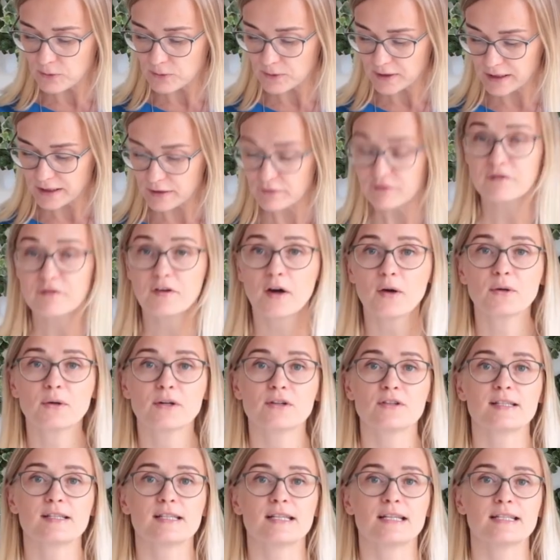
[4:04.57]
he
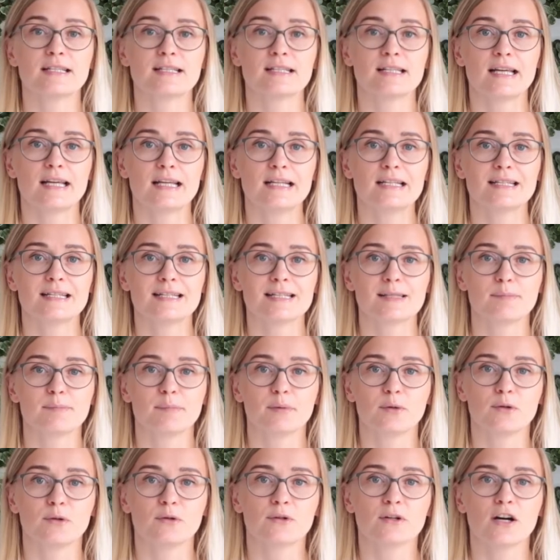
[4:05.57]
focuses in this
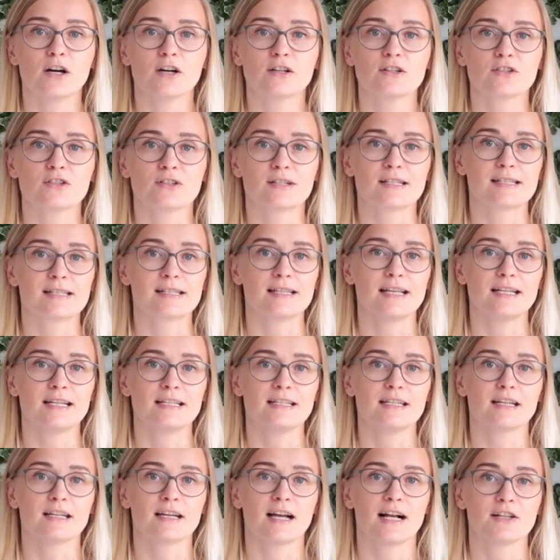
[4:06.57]
book on
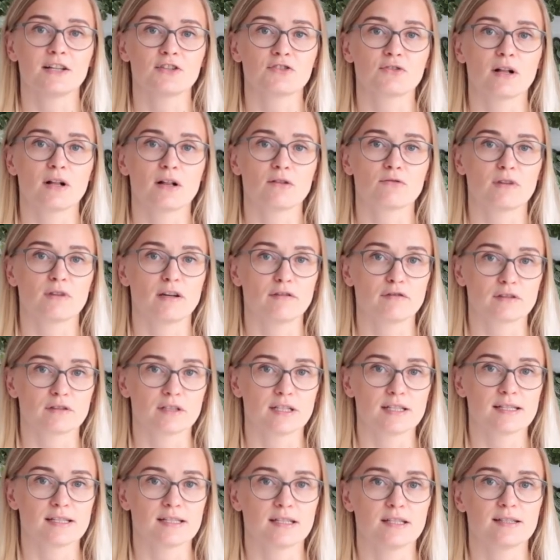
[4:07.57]
translating cultural
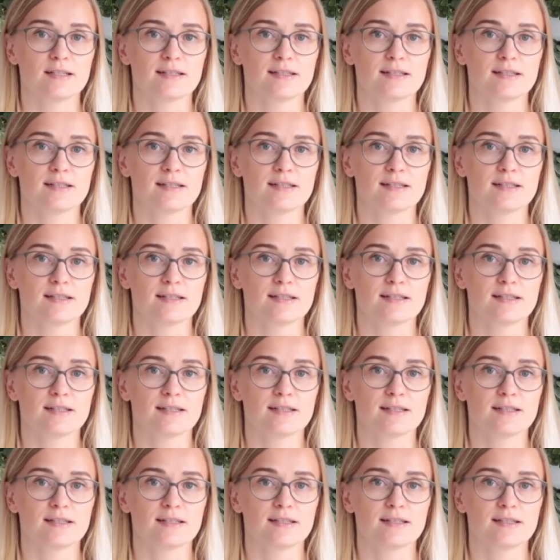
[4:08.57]
references.